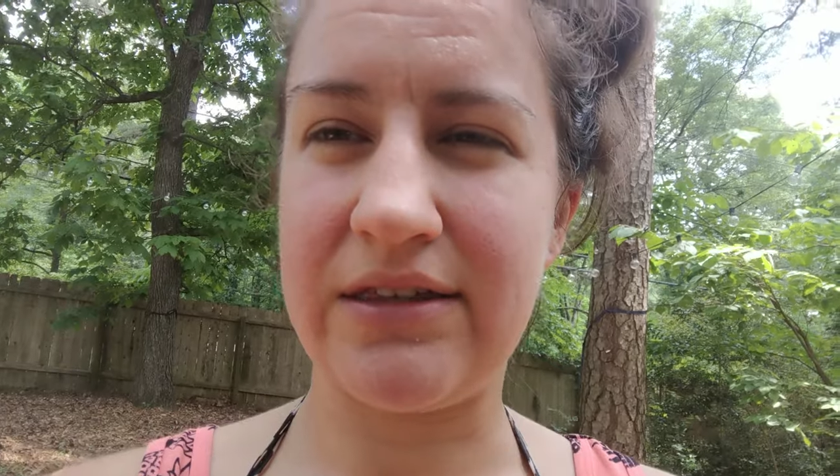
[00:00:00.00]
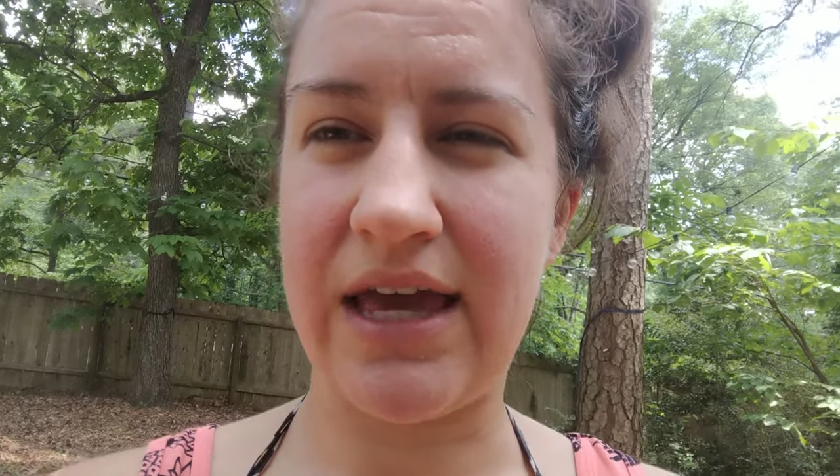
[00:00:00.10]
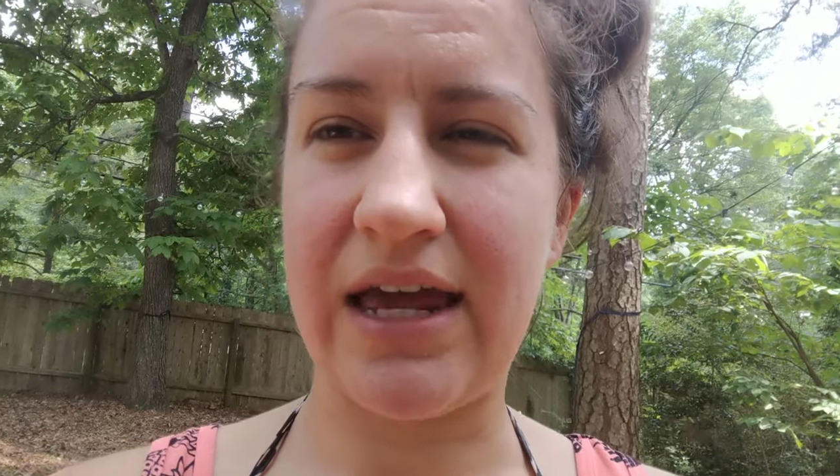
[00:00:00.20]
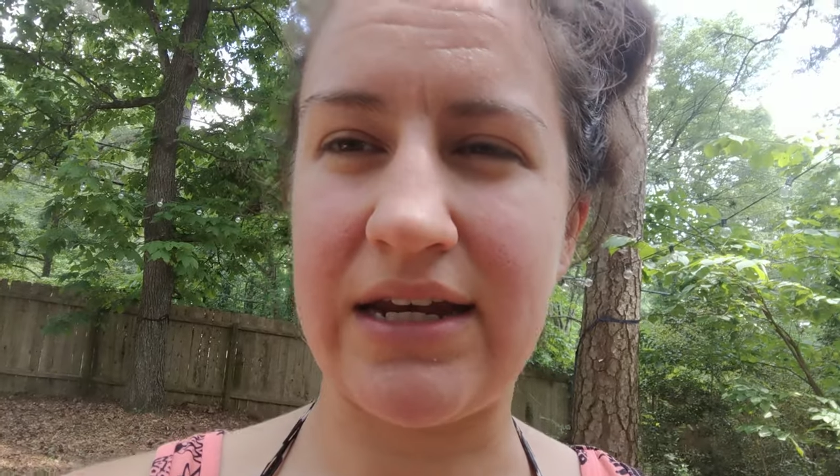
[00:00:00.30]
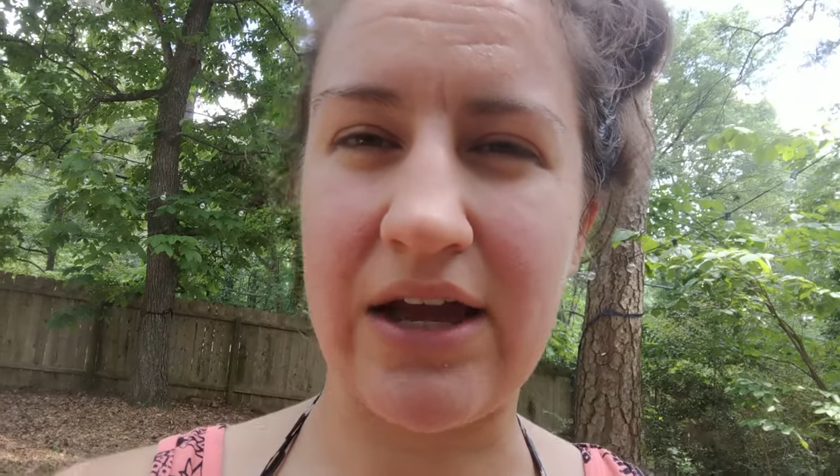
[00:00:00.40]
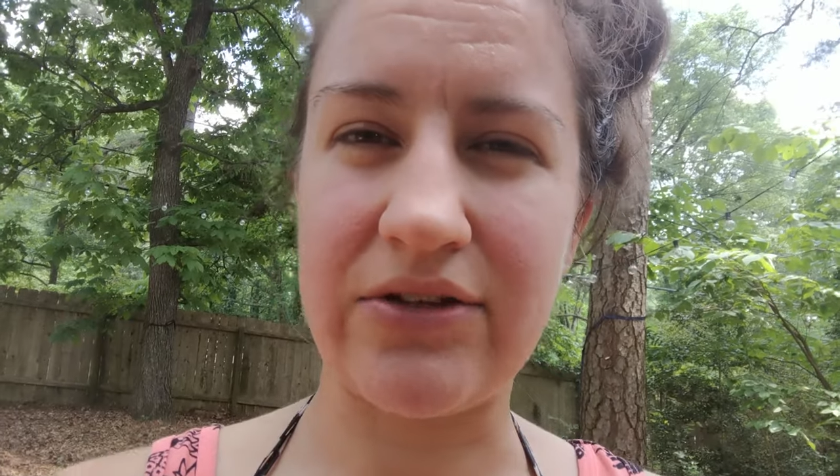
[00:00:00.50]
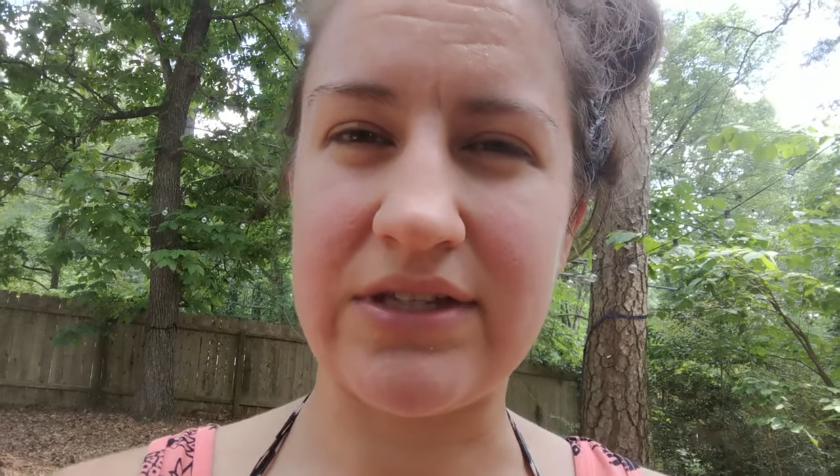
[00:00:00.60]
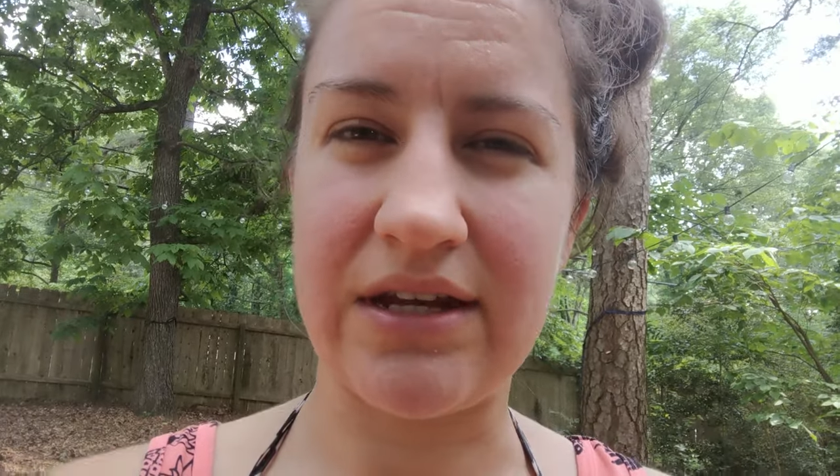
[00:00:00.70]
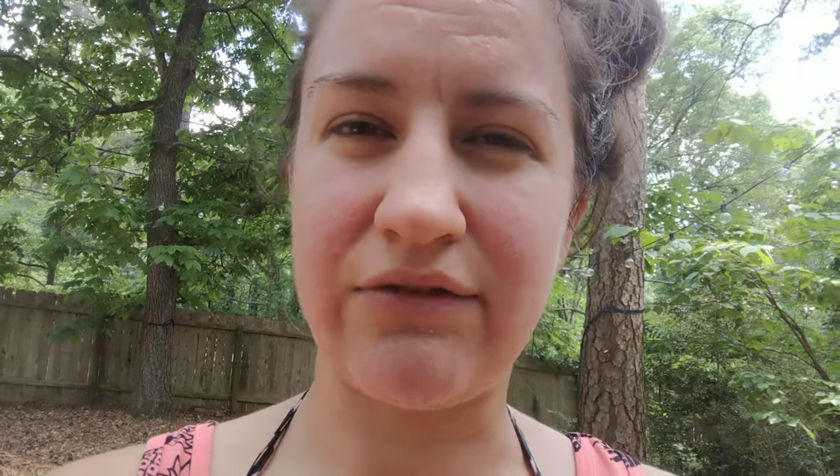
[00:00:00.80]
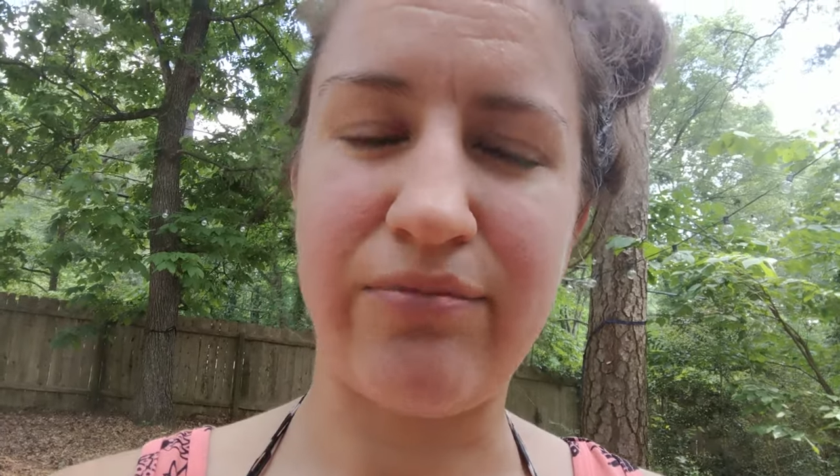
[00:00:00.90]
that
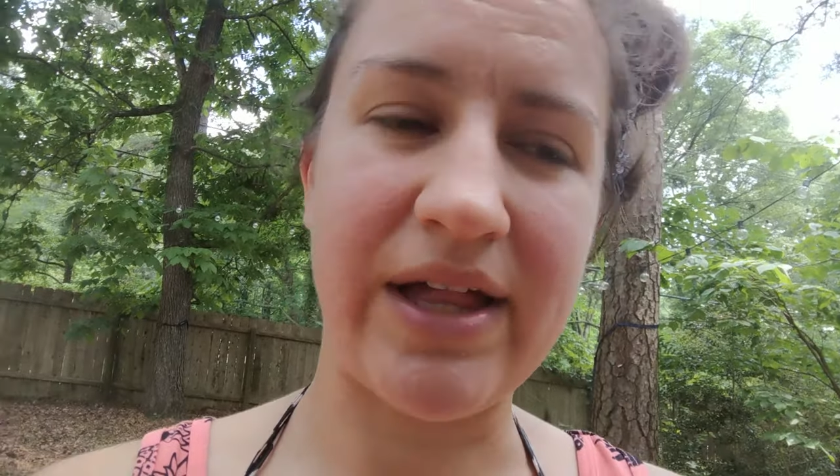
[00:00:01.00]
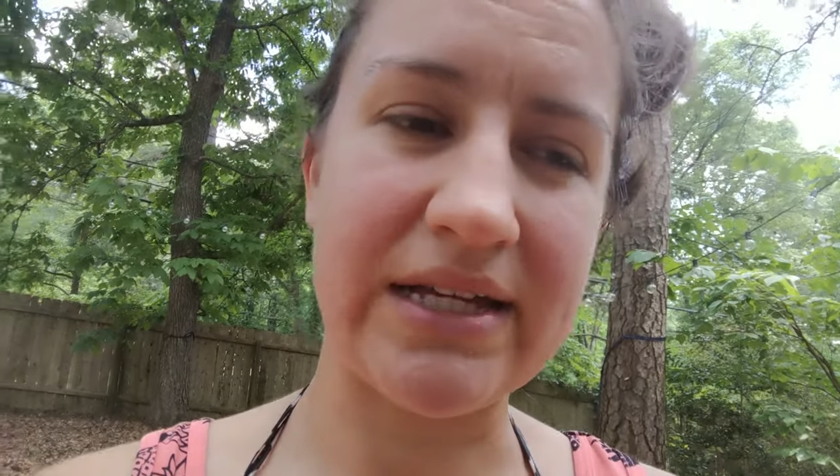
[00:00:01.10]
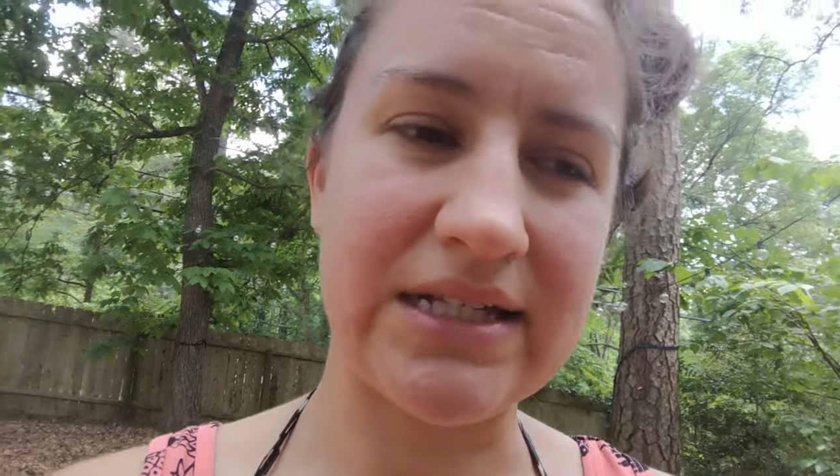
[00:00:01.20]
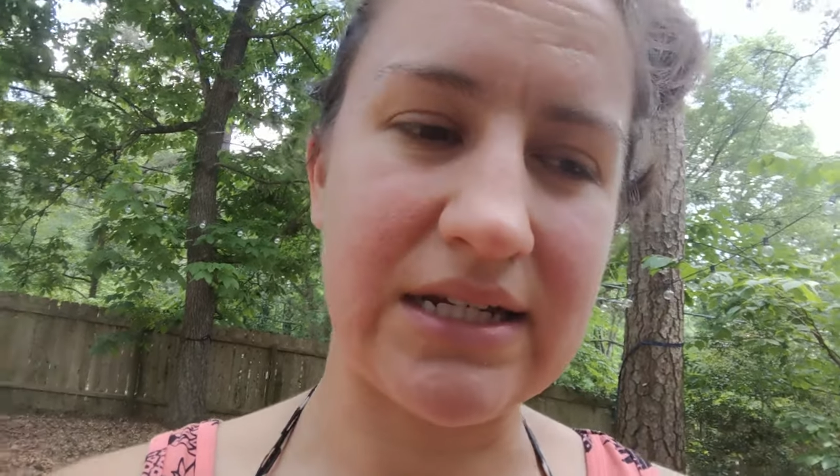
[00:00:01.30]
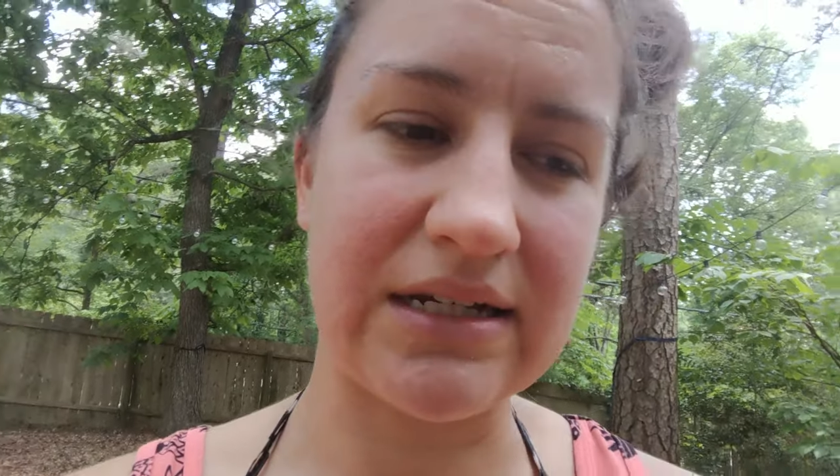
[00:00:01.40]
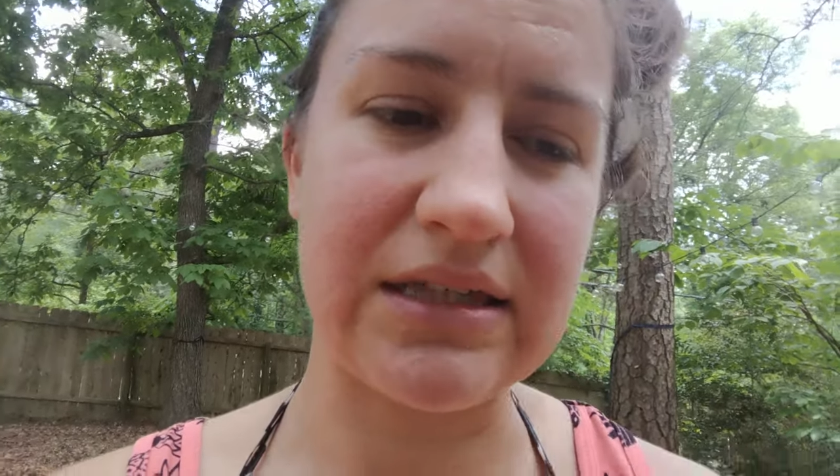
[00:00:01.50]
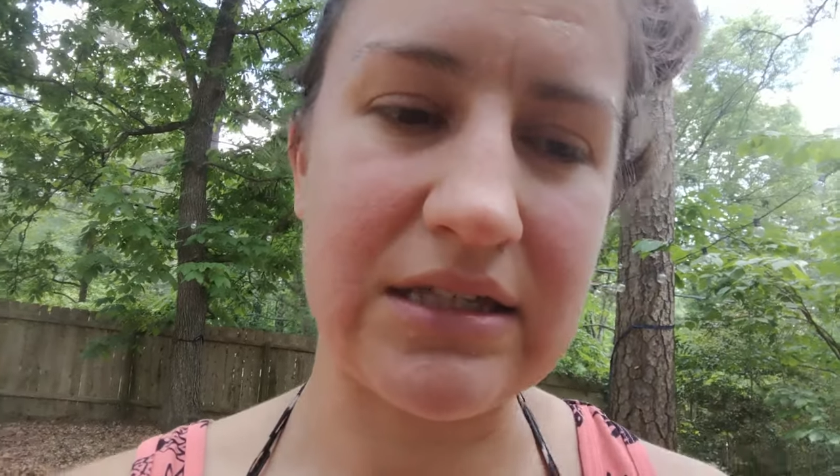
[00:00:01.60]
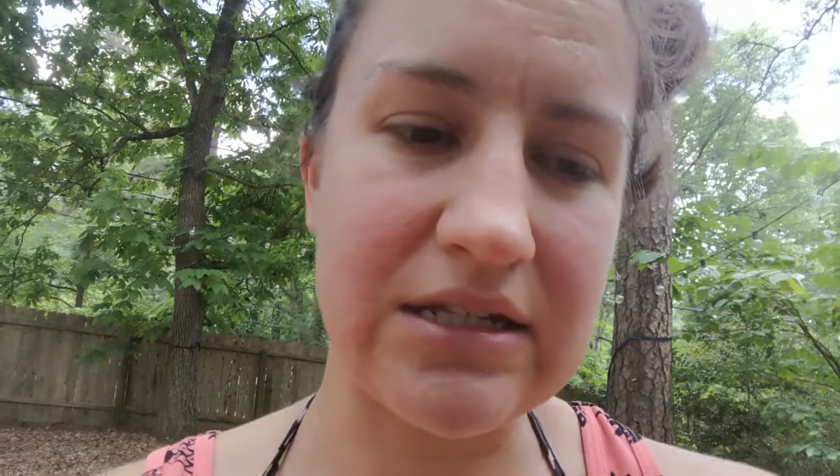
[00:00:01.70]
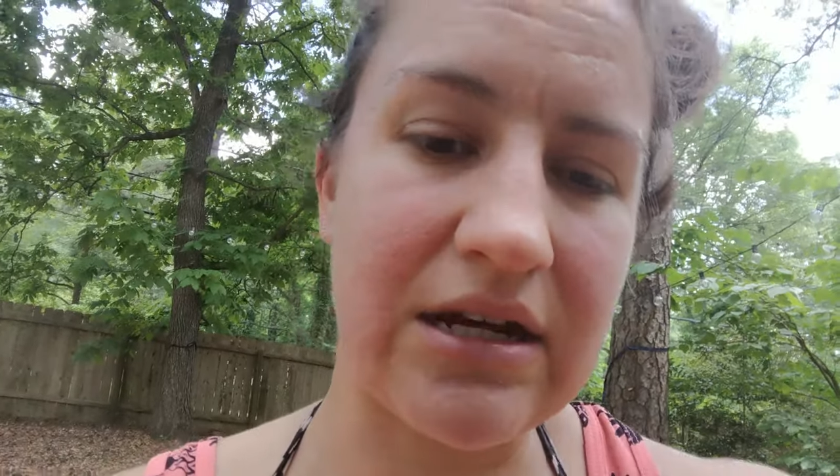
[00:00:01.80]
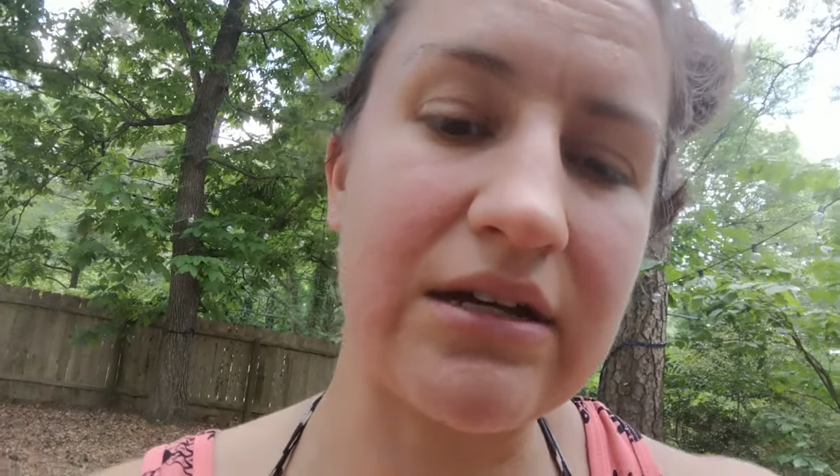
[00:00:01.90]
outside of plastic
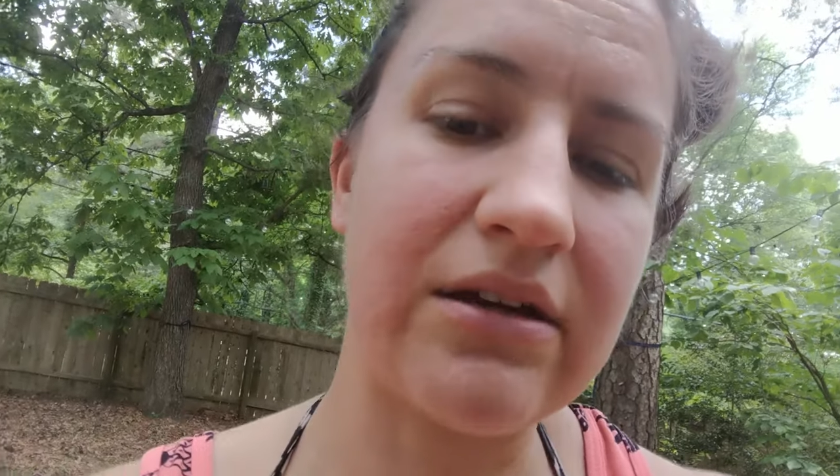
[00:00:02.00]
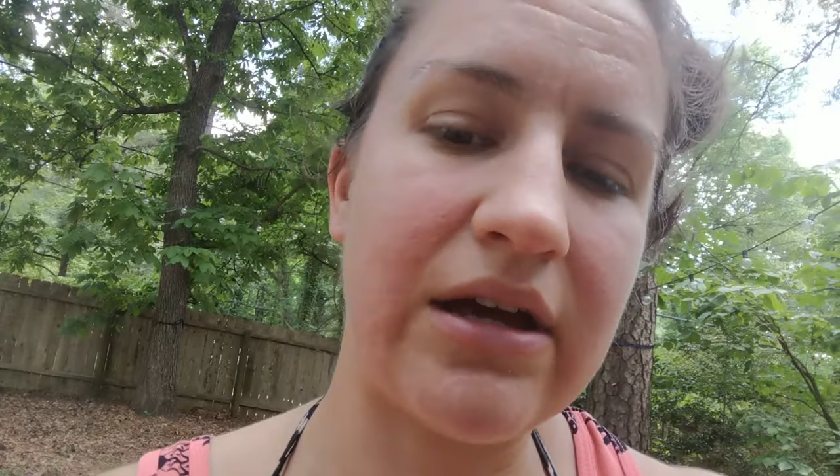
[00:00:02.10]
that's not